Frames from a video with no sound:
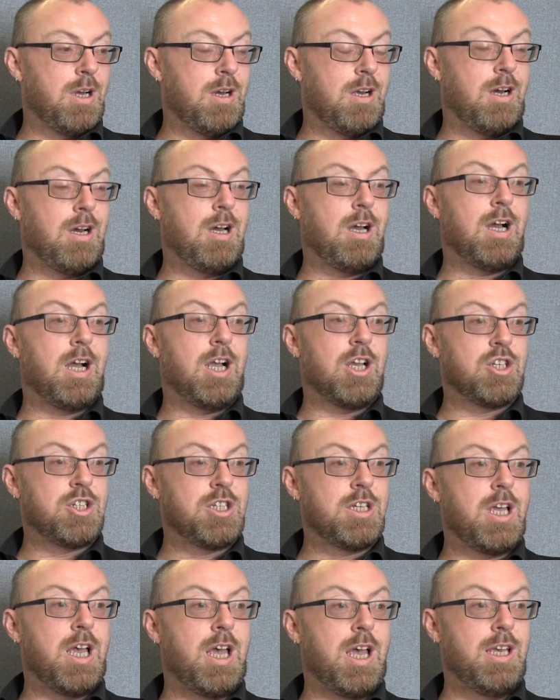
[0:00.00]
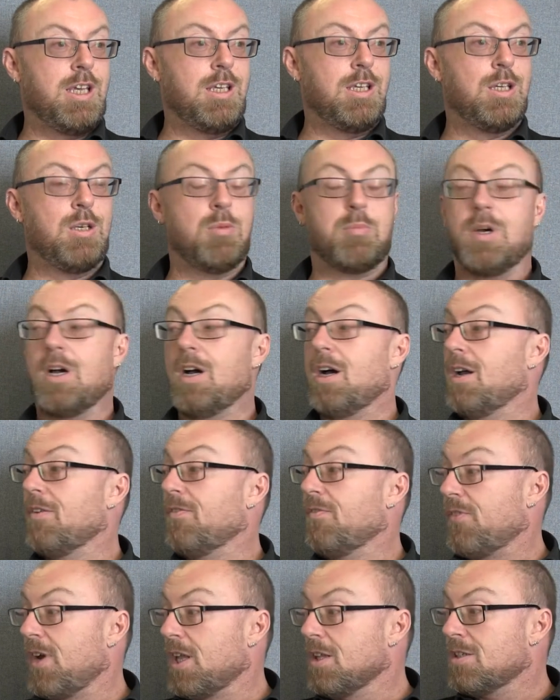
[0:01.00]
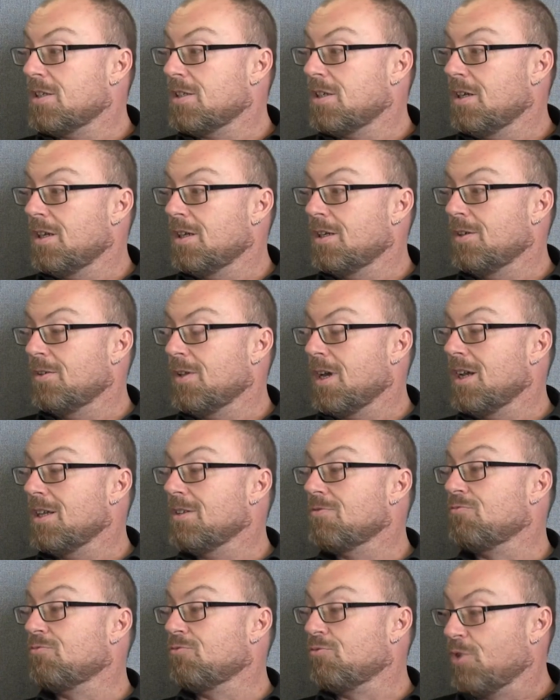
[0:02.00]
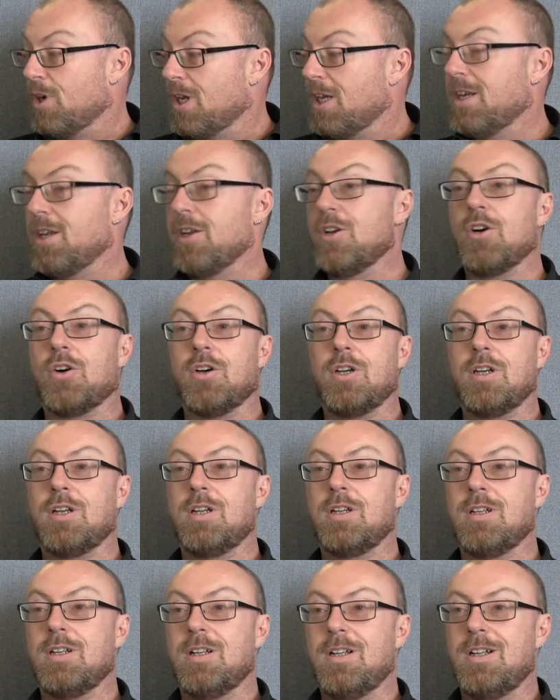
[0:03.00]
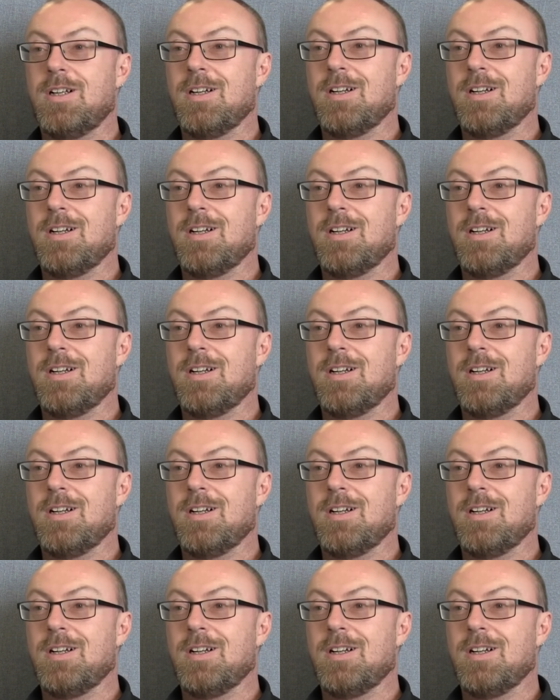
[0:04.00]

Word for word: I actually hate you, but I fancy you, that is really annoying.